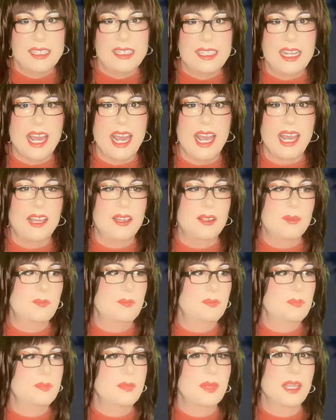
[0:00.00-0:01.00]

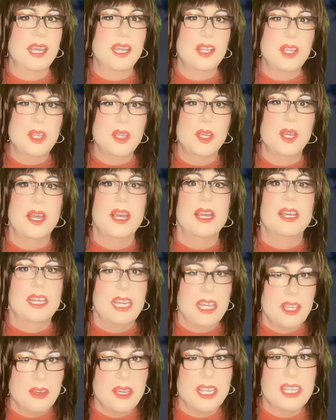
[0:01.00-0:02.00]

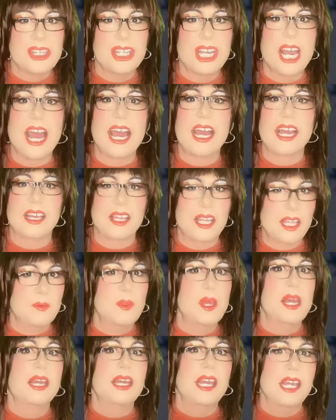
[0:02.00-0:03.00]

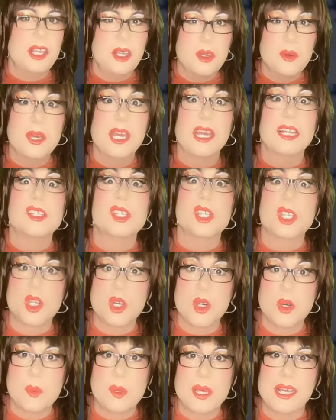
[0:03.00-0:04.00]

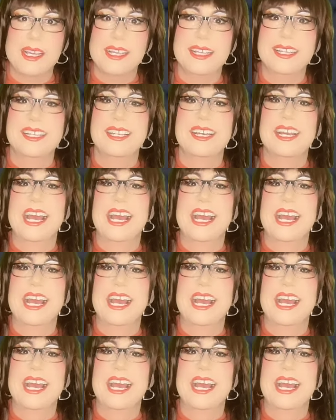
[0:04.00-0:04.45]
Scooby